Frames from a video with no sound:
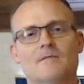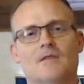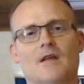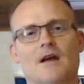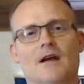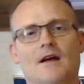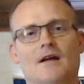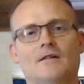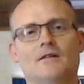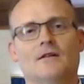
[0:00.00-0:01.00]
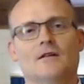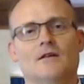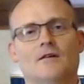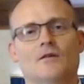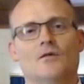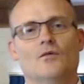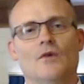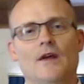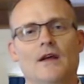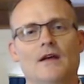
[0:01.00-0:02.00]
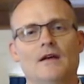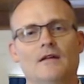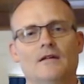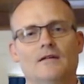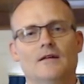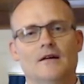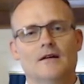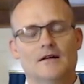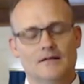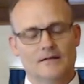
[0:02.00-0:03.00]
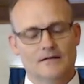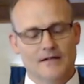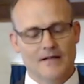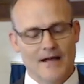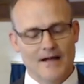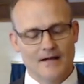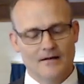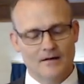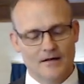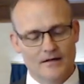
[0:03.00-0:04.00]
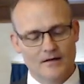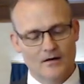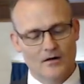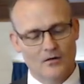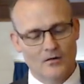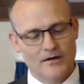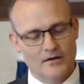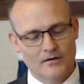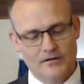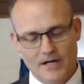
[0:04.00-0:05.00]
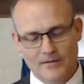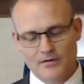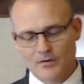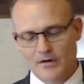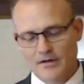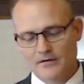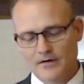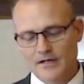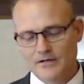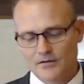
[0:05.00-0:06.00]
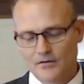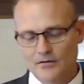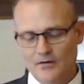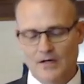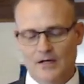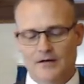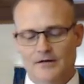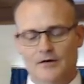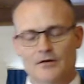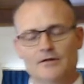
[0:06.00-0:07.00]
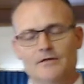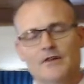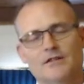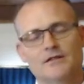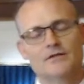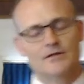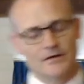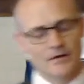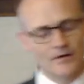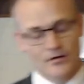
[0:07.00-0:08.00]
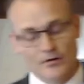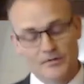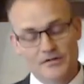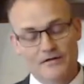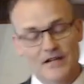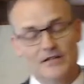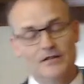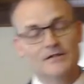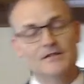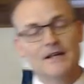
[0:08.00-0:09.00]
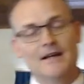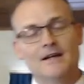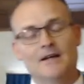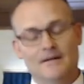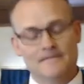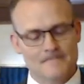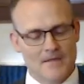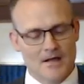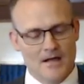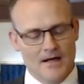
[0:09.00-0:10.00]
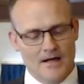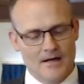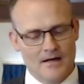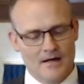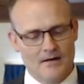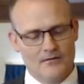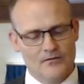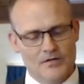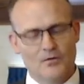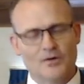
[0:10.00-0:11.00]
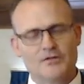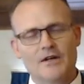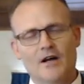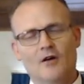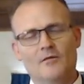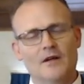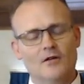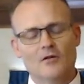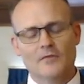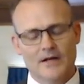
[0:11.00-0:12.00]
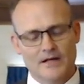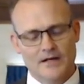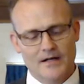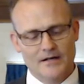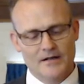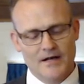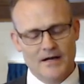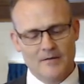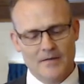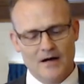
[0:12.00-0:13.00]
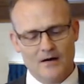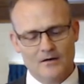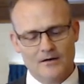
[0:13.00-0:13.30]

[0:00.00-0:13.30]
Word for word: And we uh, today uh, are going to Luke chapter 23 to the crucifixion, crucifixion scene and and uh, just want you to help me a little bit and, and to think about